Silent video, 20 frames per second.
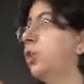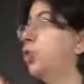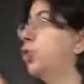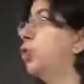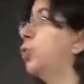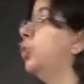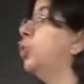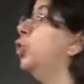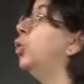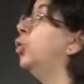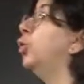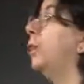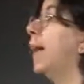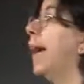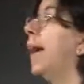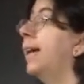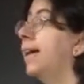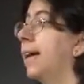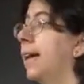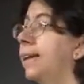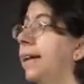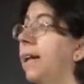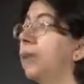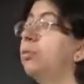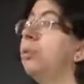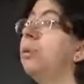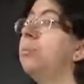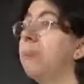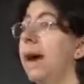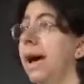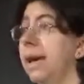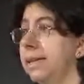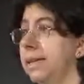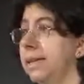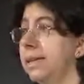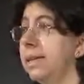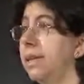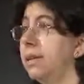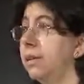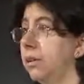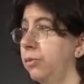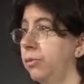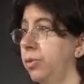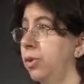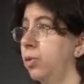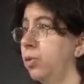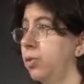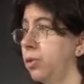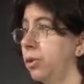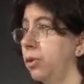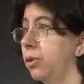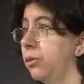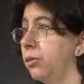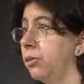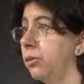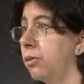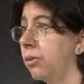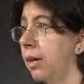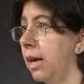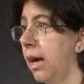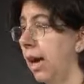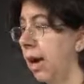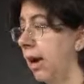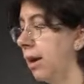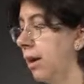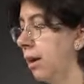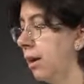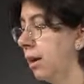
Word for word: to new data that we might see in the future okay?